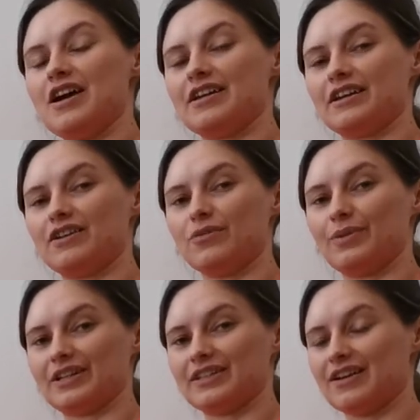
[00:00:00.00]
and then come
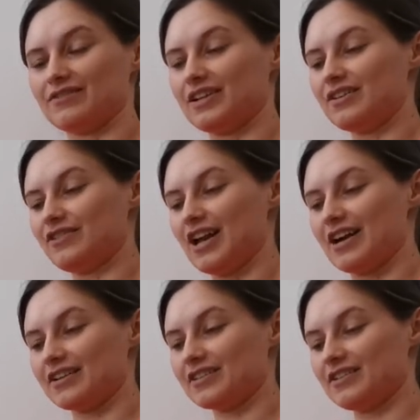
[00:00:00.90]
back down and
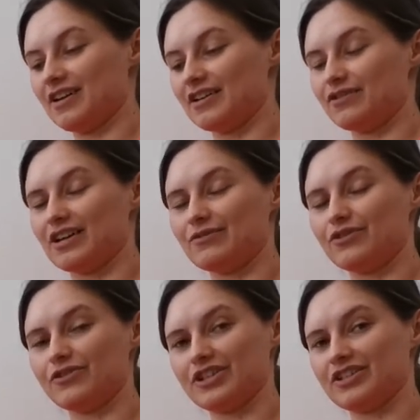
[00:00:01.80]
relax, and then
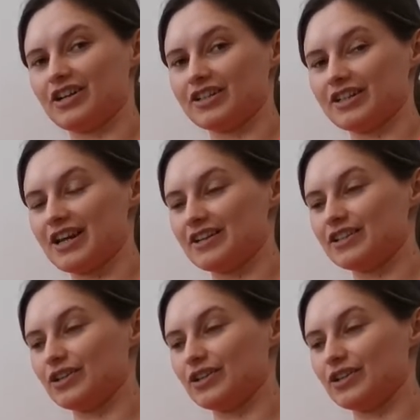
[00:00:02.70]
we restart again.